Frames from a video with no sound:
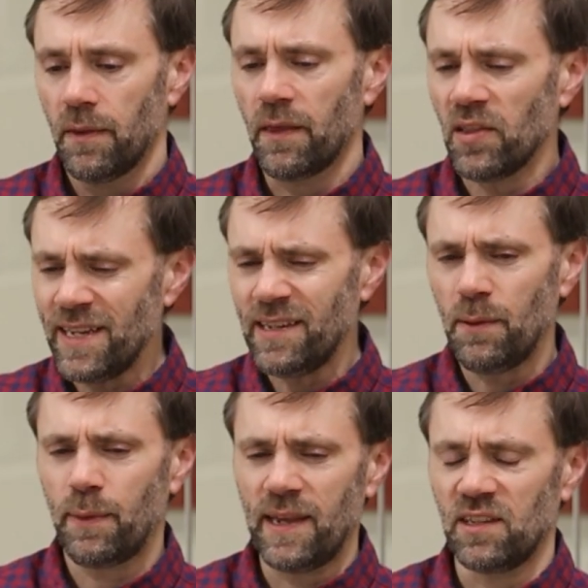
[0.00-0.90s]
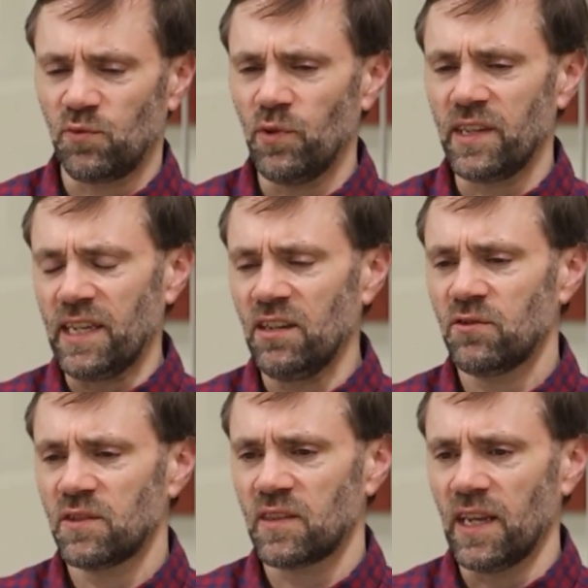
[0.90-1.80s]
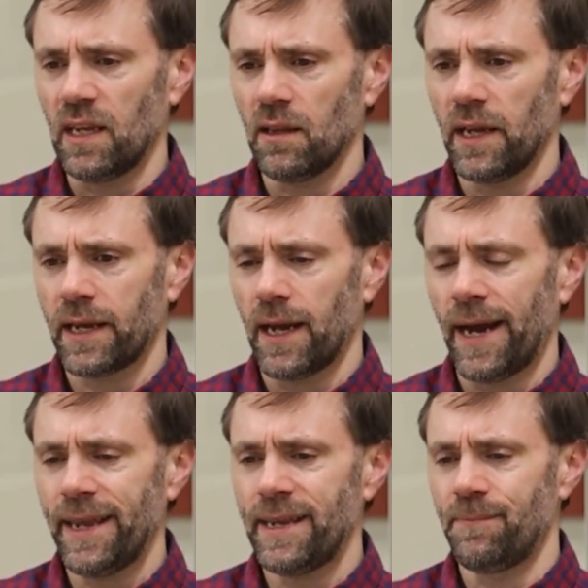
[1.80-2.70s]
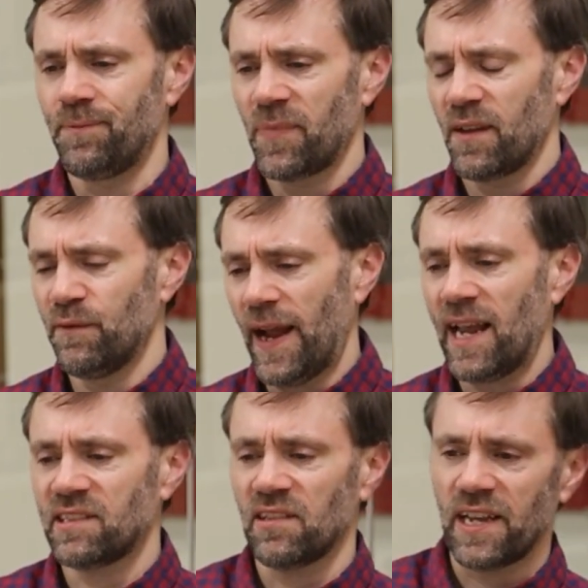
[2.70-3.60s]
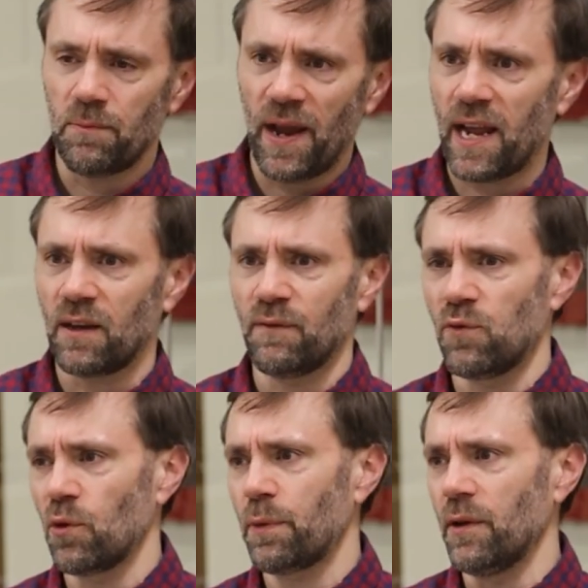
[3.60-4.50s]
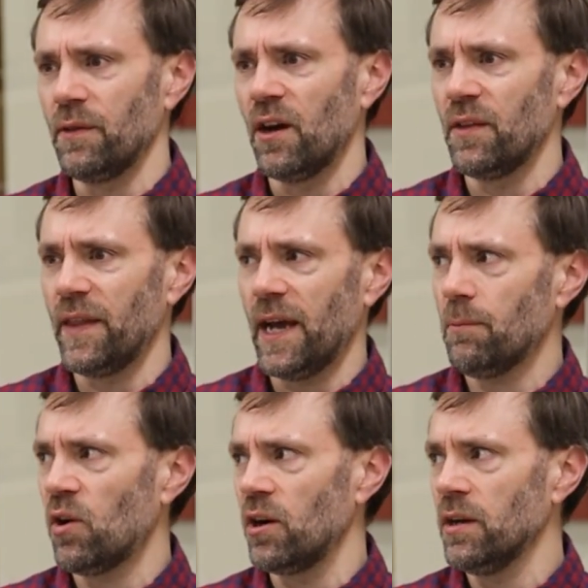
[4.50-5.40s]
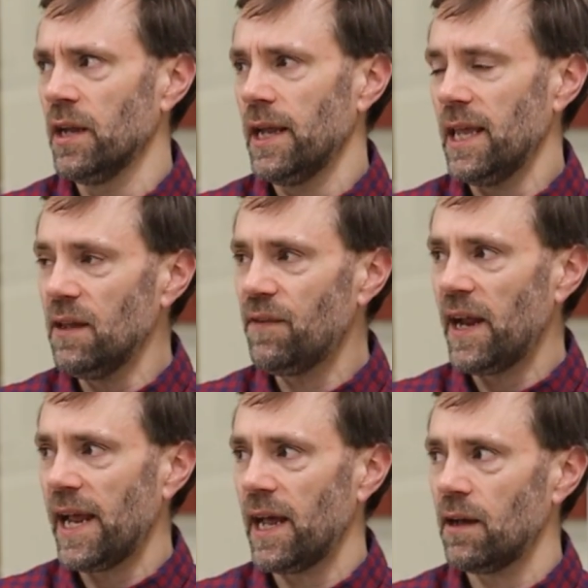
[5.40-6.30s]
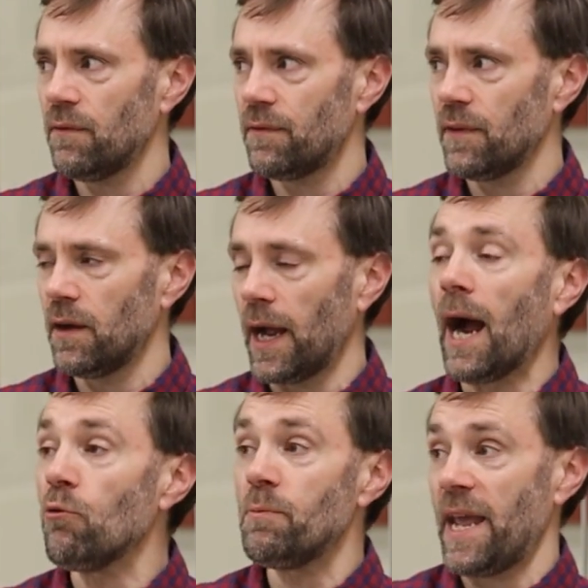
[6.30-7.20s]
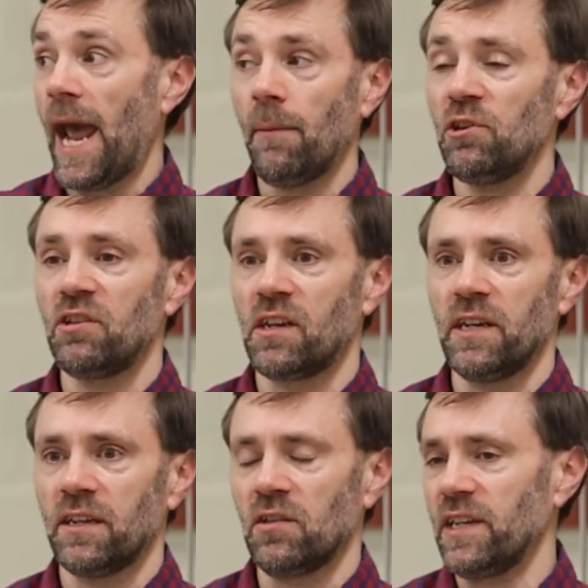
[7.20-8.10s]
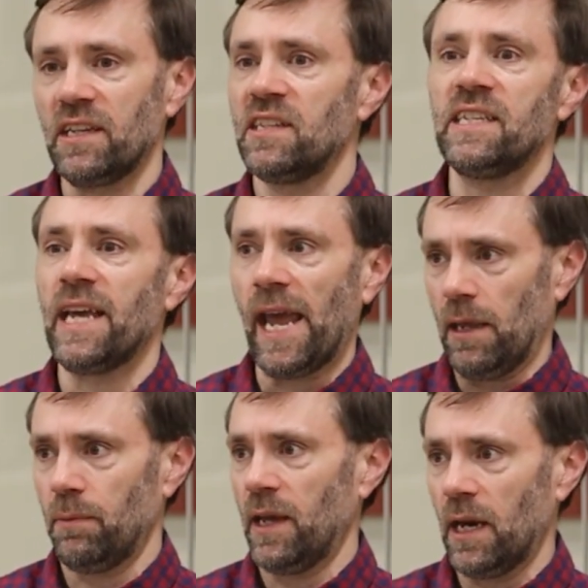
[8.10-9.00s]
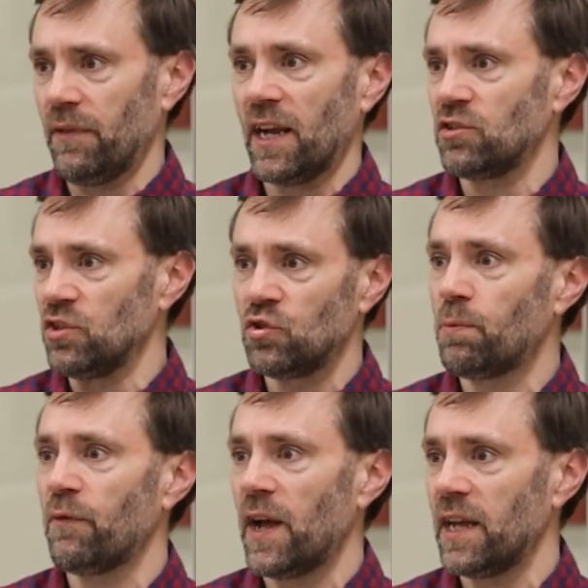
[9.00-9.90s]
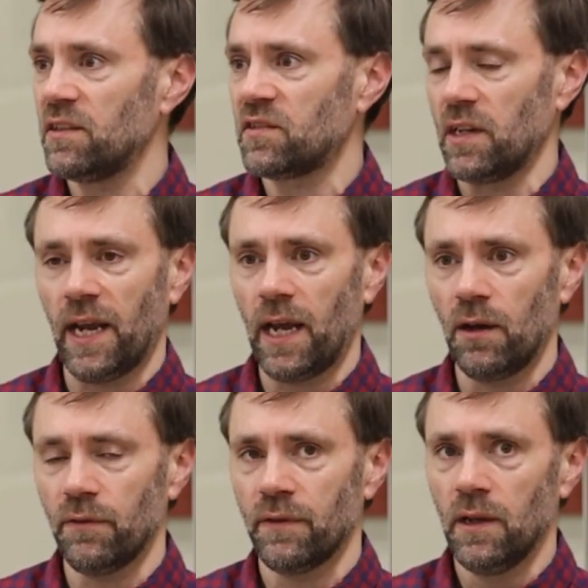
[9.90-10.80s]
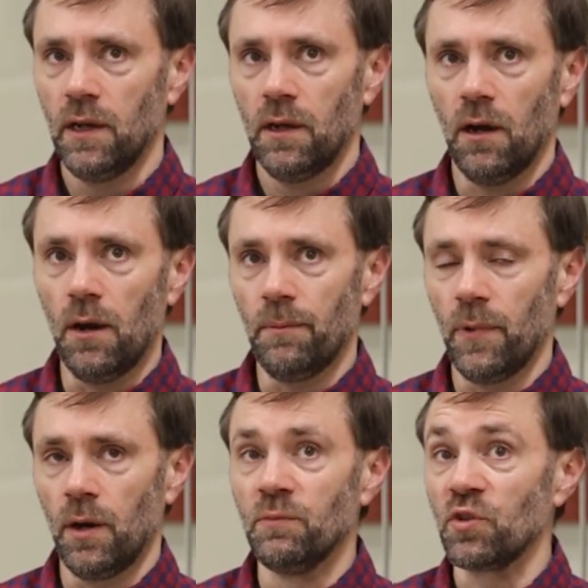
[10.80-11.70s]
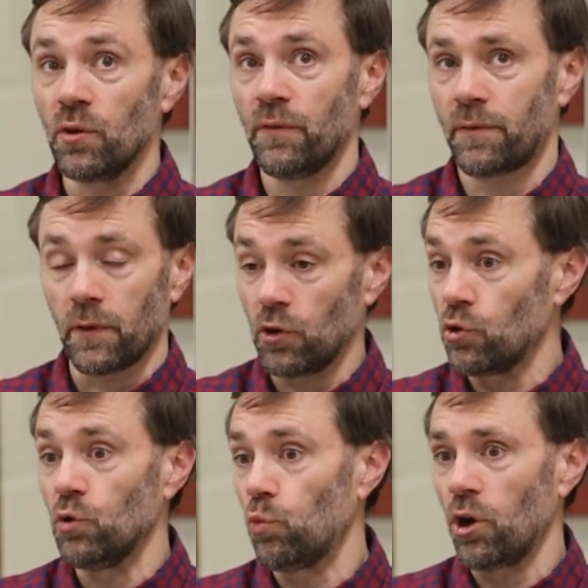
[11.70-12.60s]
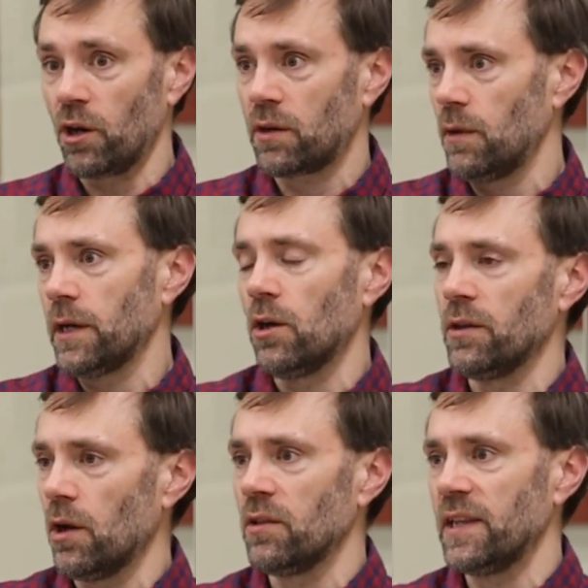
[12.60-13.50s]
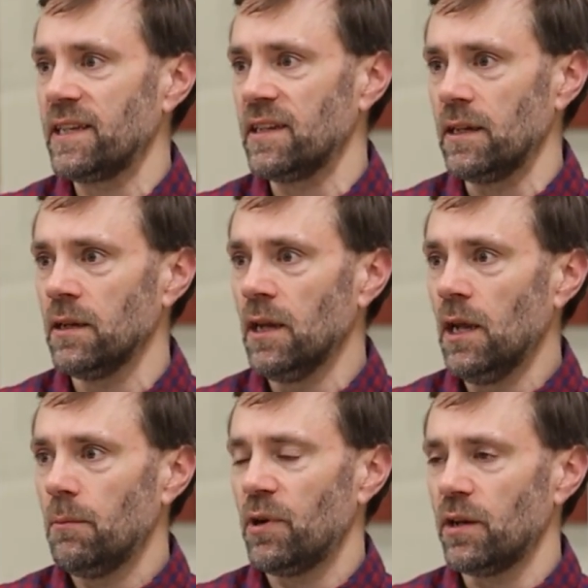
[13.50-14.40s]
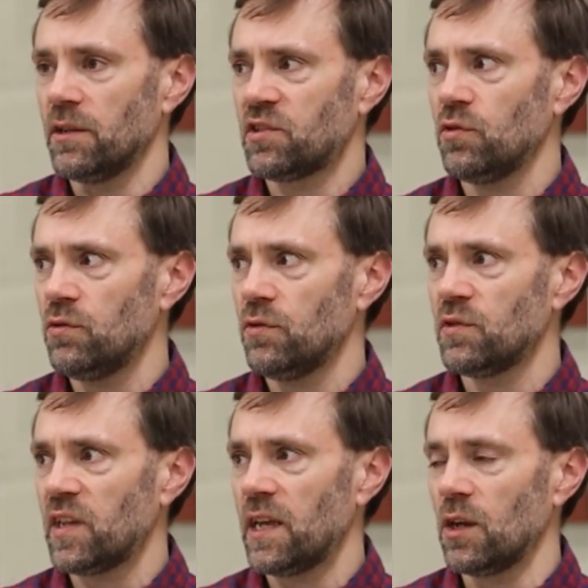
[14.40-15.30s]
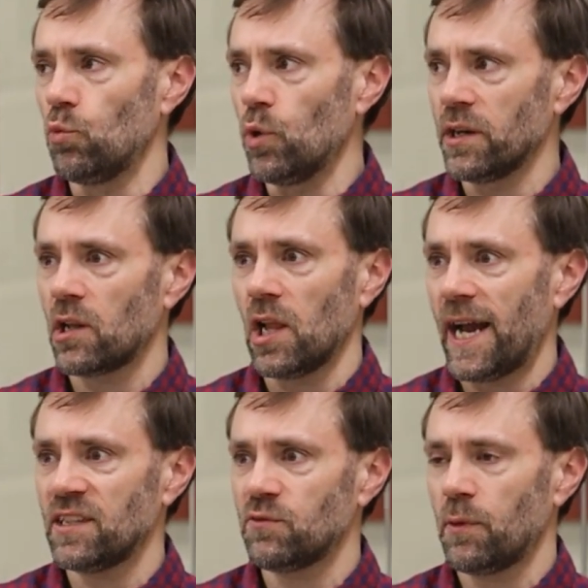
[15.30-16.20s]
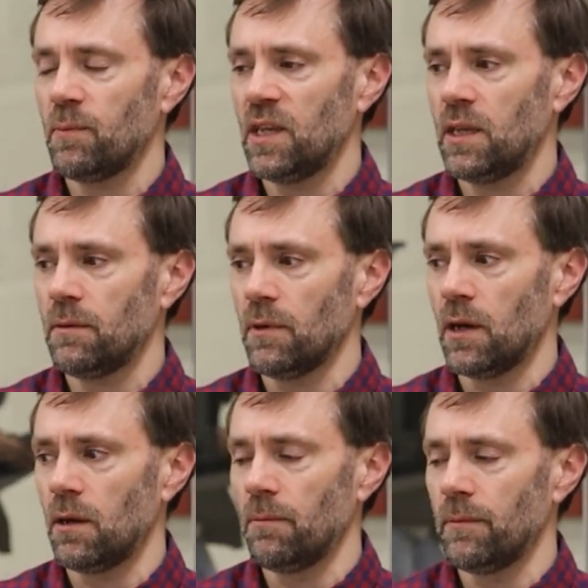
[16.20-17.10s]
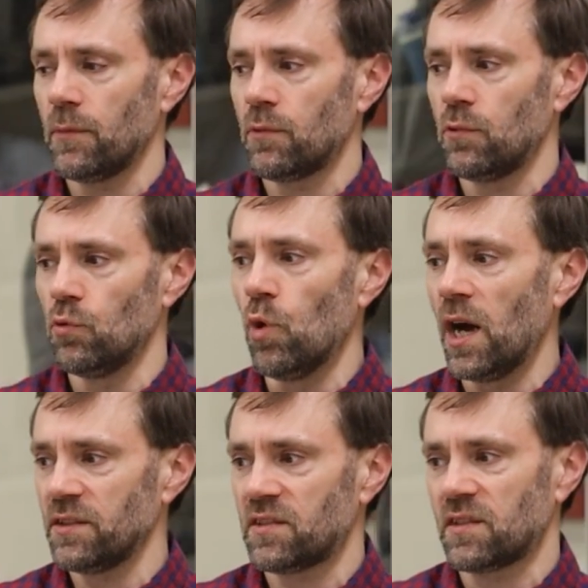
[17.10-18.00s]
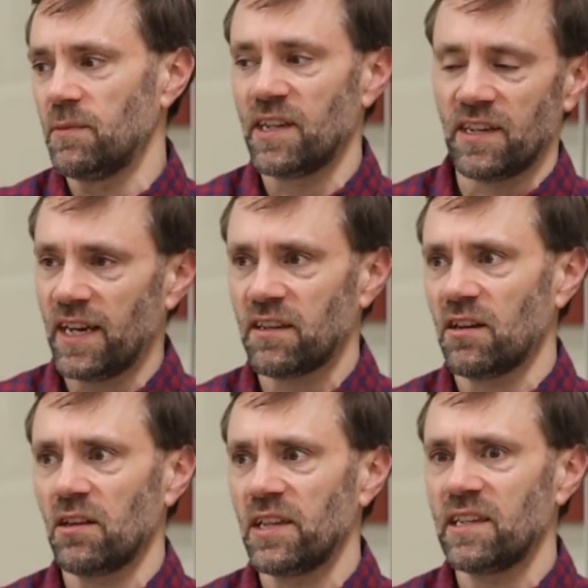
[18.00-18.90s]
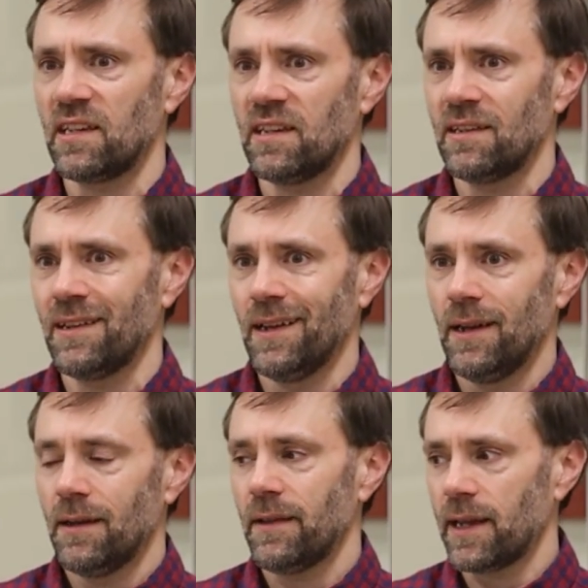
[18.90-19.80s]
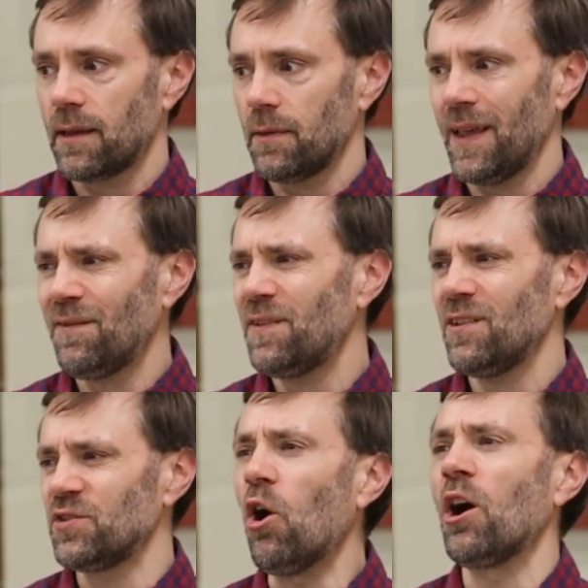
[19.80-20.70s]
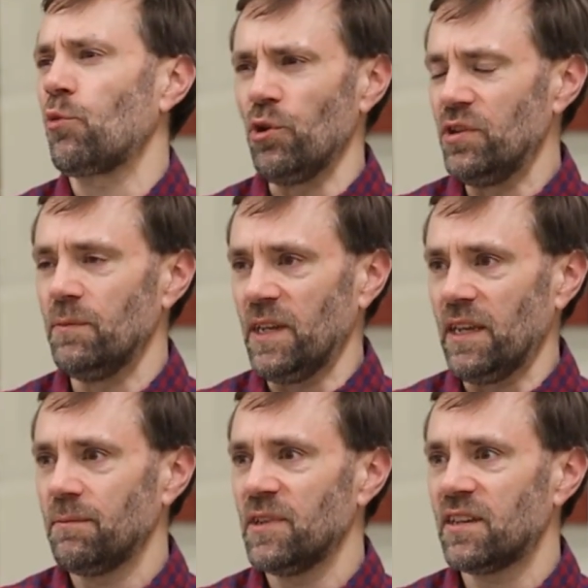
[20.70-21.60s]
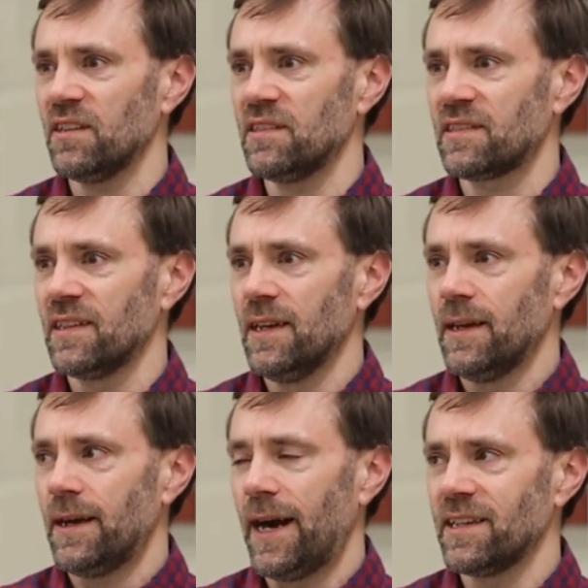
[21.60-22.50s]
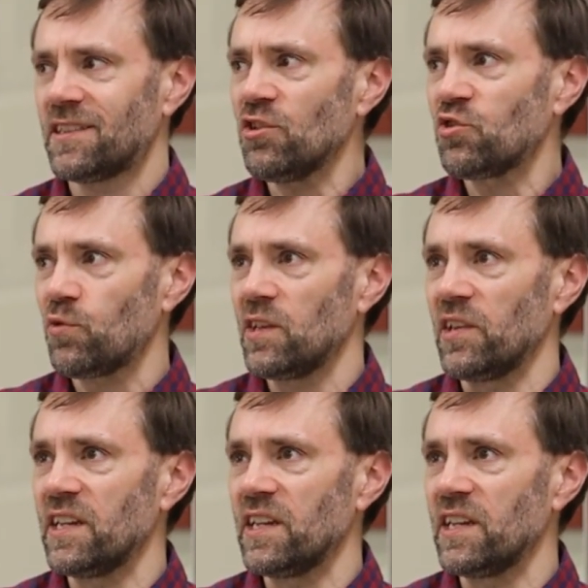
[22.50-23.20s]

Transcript: The LinkedIn thing is really interesting. Like, I vacillate back and forth on that part. If I would be happy to connect to like a TA that I've actually supervised and have observed their good work, like on LinkedIn. But a student who's taken one class with me, who wants to be connected on LinkedIn, like, that feels awkward to me, because I still treat